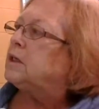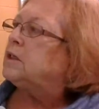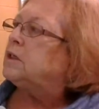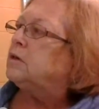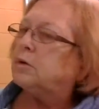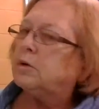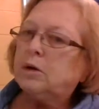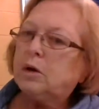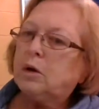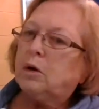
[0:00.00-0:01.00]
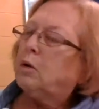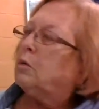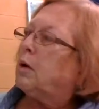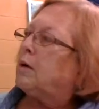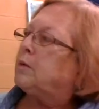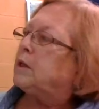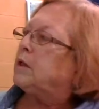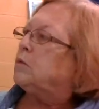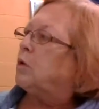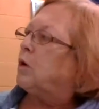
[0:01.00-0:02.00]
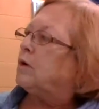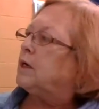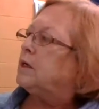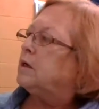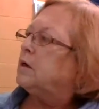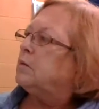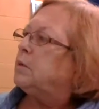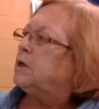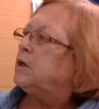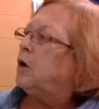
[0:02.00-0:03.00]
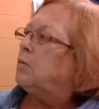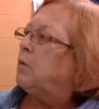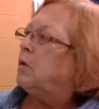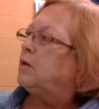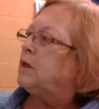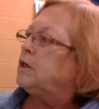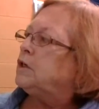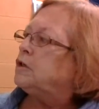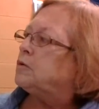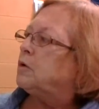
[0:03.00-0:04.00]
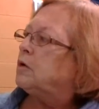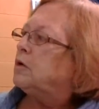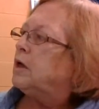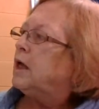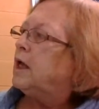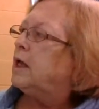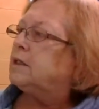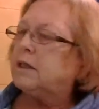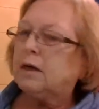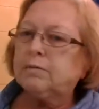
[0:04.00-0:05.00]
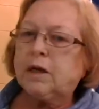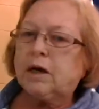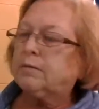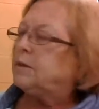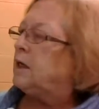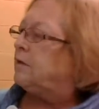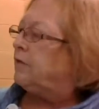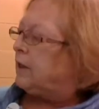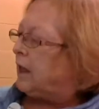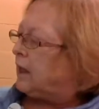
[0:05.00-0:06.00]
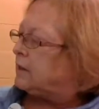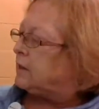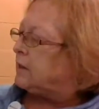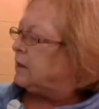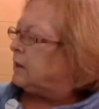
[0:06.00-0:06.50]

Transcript: too. Wemberly worried, but no more than usual, and sometimes even less.